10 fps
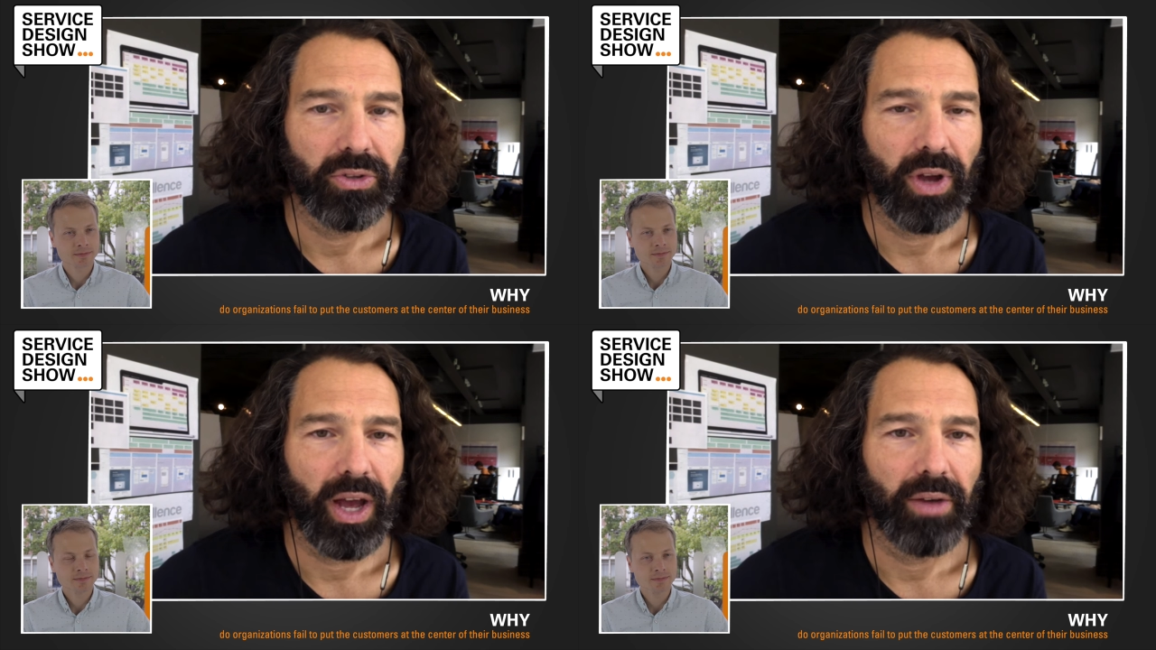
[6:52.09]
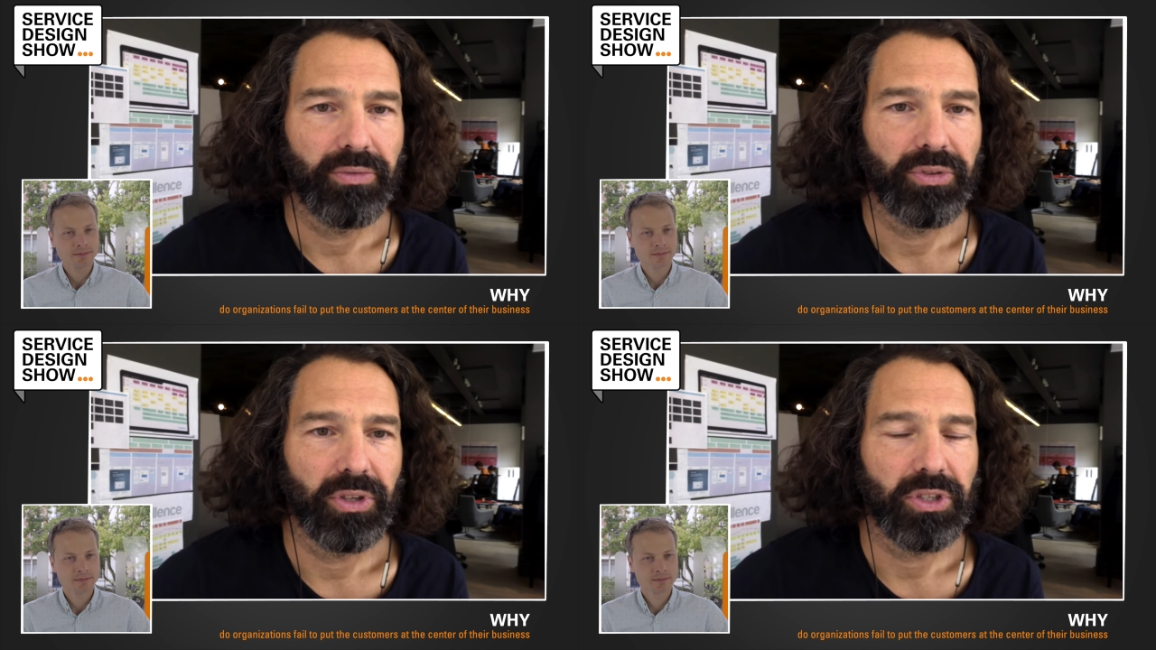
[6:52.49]
Speaker 1: to
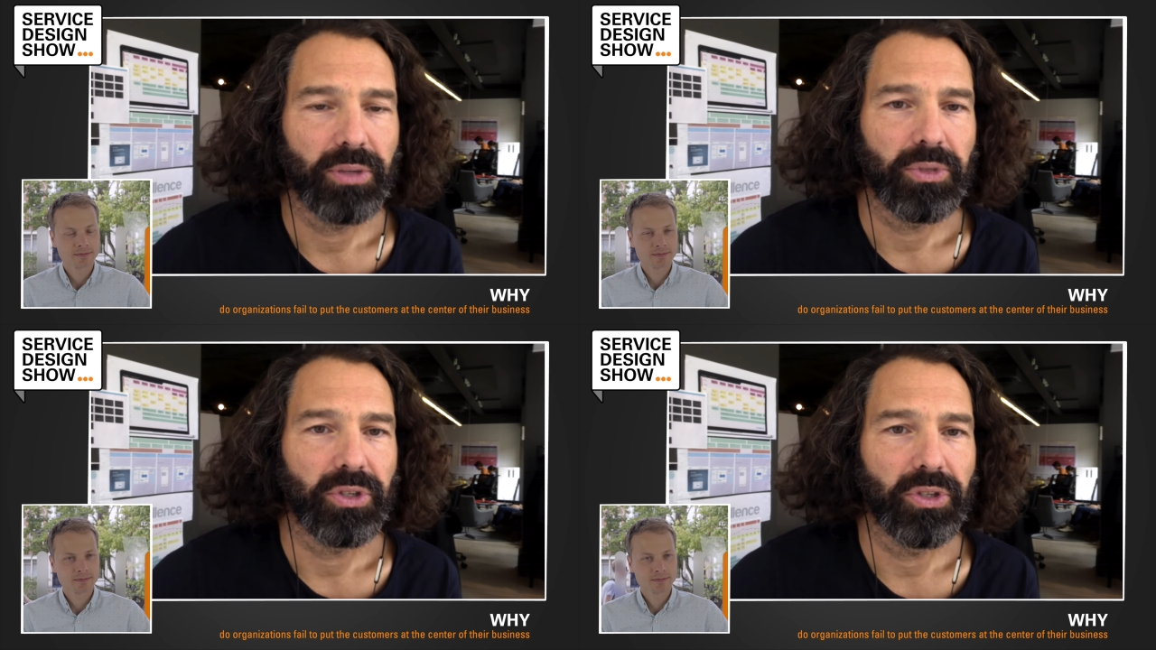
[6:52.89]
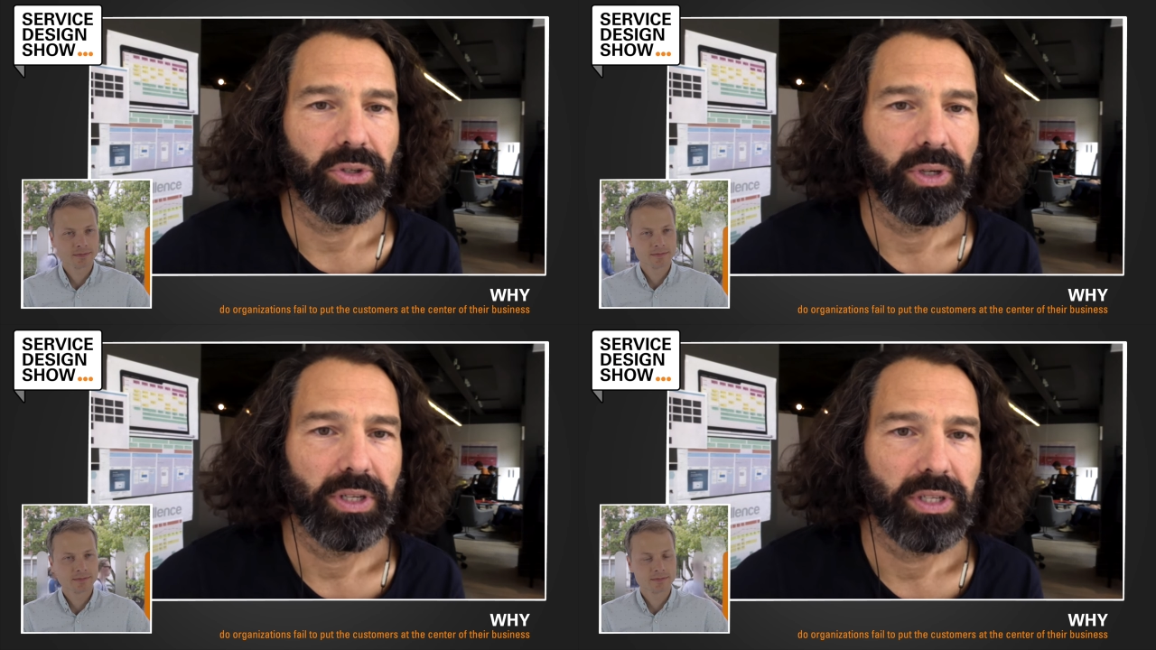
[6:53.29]
have systems to
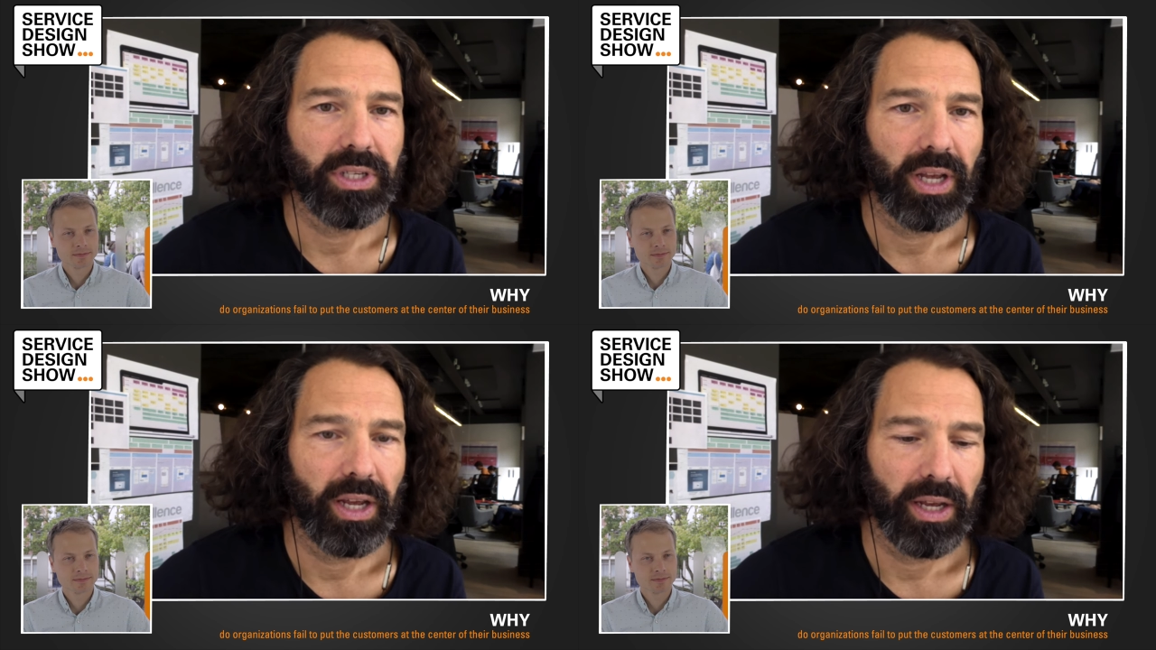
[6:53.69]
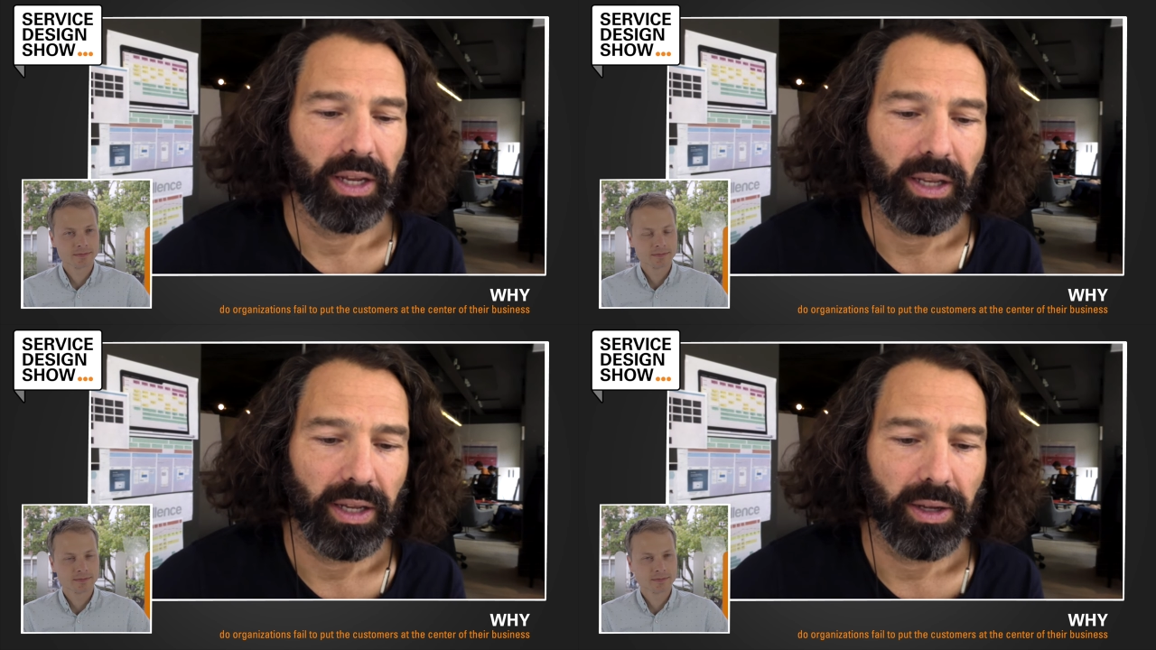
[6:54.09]
do it,
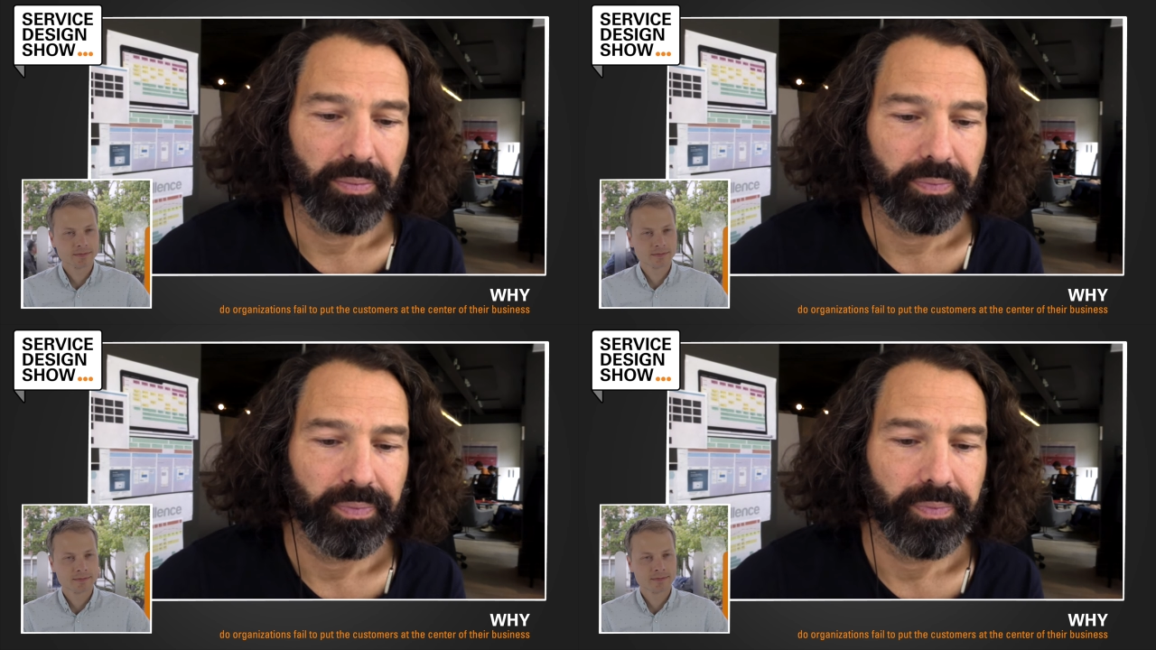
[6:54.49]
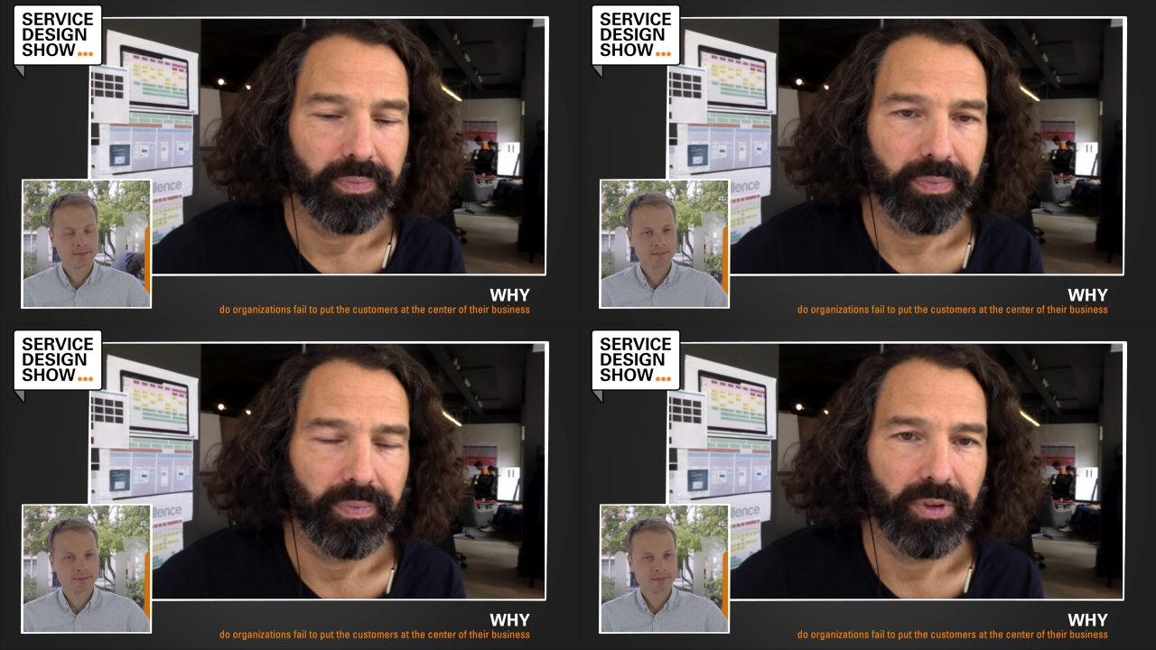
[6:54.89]
and um,
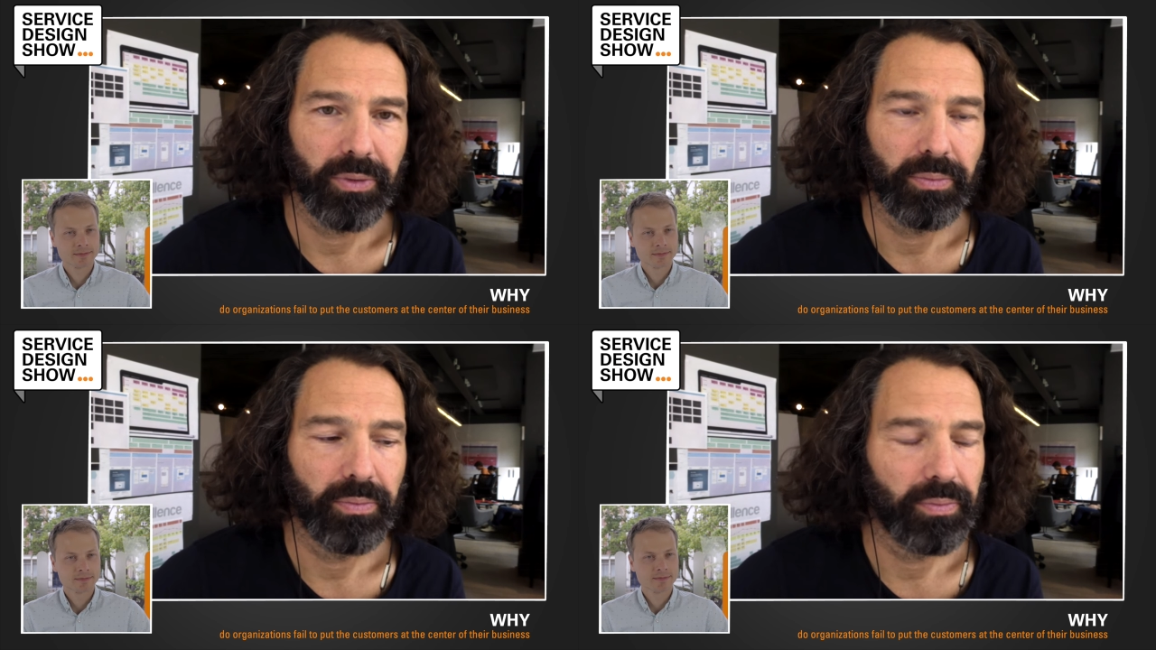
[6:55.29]
to